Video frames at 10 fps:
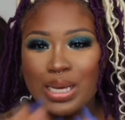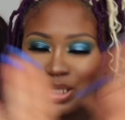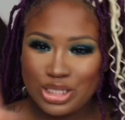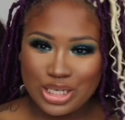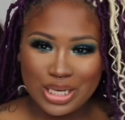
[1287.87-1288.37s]

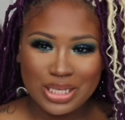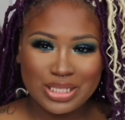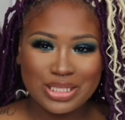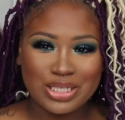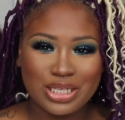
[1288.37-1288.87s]

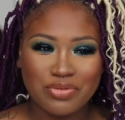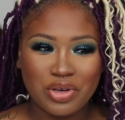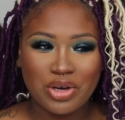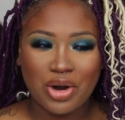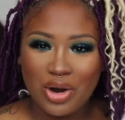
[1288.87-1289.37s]
just
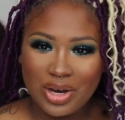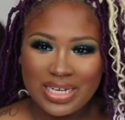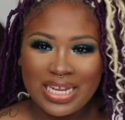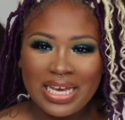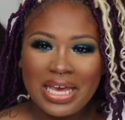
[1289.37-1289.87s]

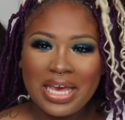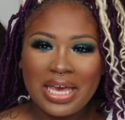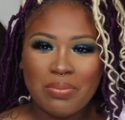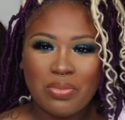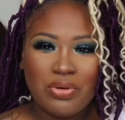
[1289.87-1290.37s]
disregard
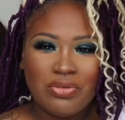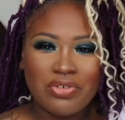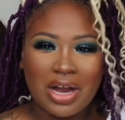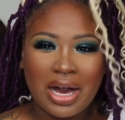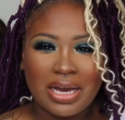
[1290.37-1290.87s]
and move
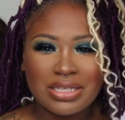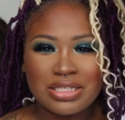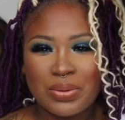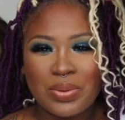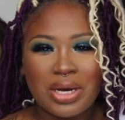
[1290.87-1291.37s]
your eyes
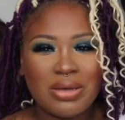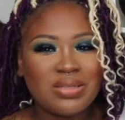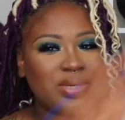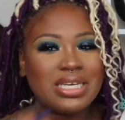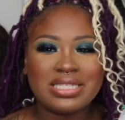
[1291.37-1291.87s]
somewhere else
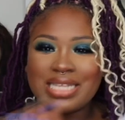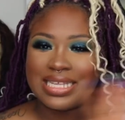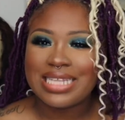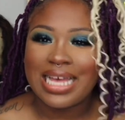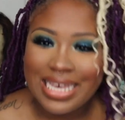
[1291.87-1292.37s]
because
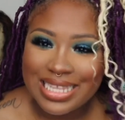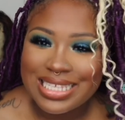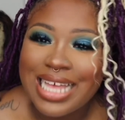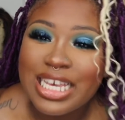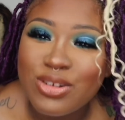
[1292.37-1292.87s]
that's not it that's
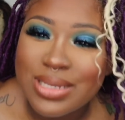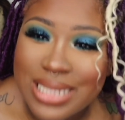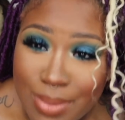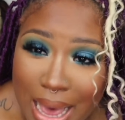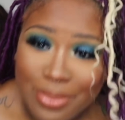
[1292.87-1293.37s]
not cute that's
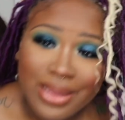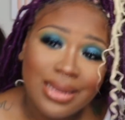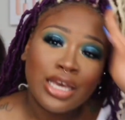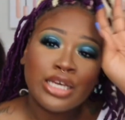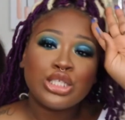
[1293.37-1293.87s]
not popping
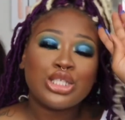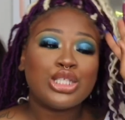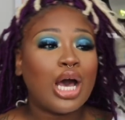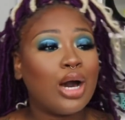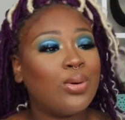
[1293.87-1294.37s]

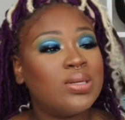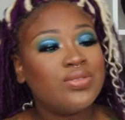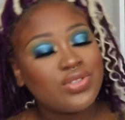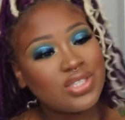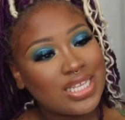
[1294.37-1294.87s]
so
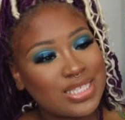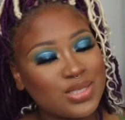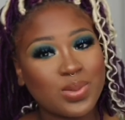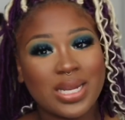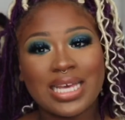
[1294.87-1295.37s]
this is
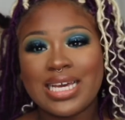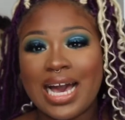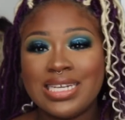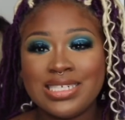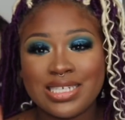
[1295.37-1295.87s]
what I
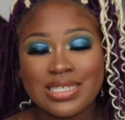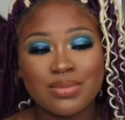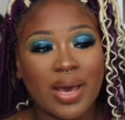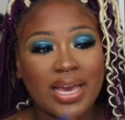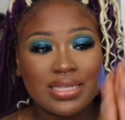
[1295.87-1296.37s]
got
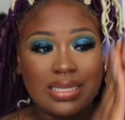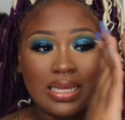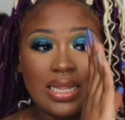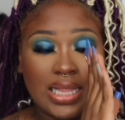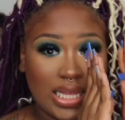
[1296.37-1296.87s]
despite
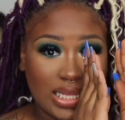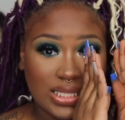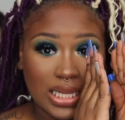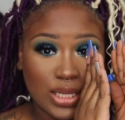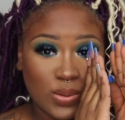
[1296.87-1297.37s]
this
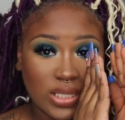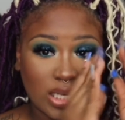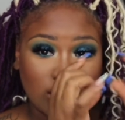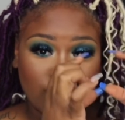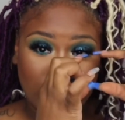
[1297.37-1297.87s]
little
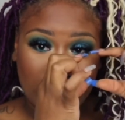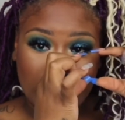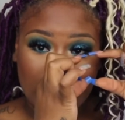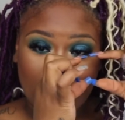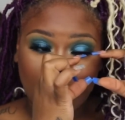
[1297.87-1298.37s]
section right
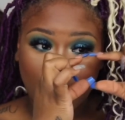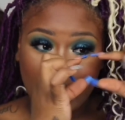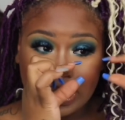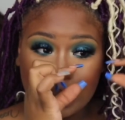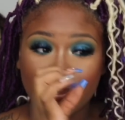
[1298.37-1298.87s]
here
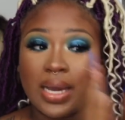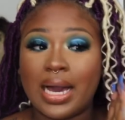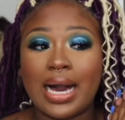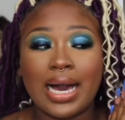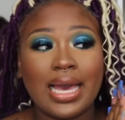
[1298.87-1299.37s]
right under my
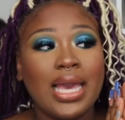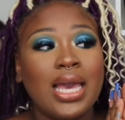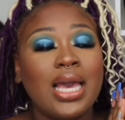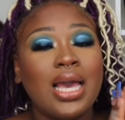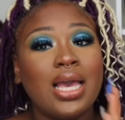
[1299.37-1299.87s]
eye
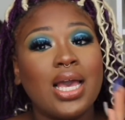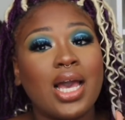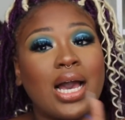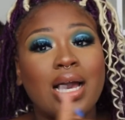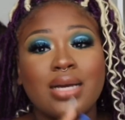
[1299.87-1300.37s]

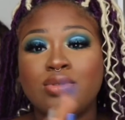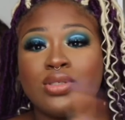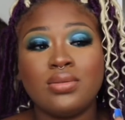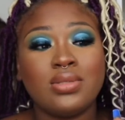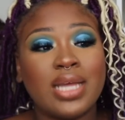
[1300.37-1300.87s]
I,
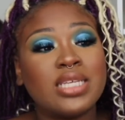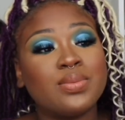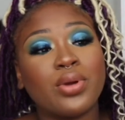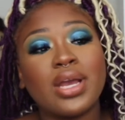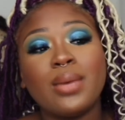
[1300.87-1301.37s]
that
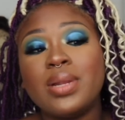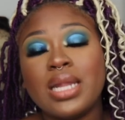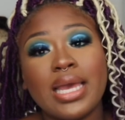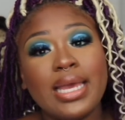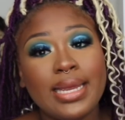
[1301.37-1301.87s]
spray
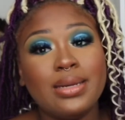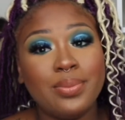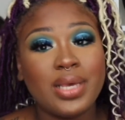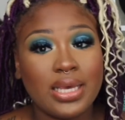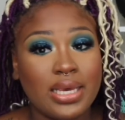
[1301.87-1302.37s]
played
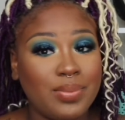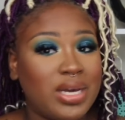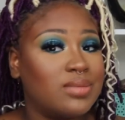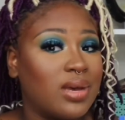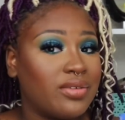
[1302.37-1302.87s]
me
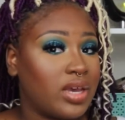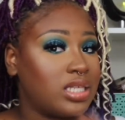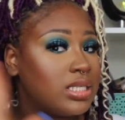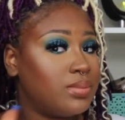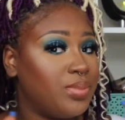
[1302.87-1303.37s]
because my face
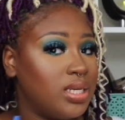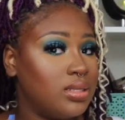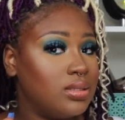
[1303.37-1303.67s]
is beat